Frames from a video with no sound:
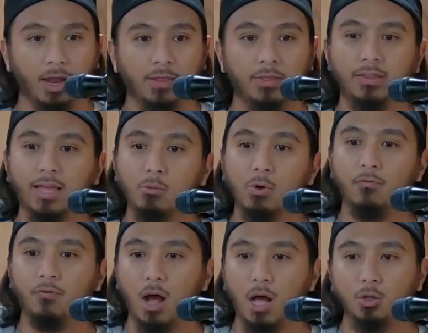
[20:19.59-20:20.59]
and then they will
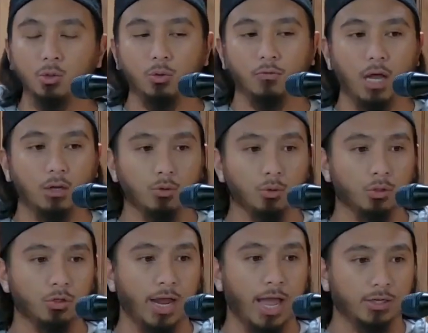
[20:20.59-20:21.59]
follow you, follow you
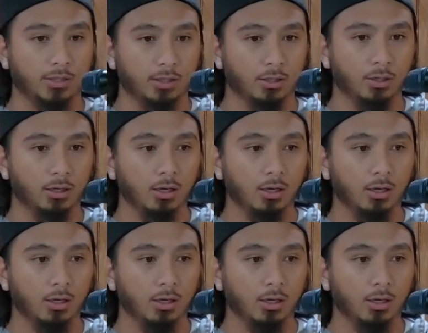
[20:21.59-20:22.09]
in your action.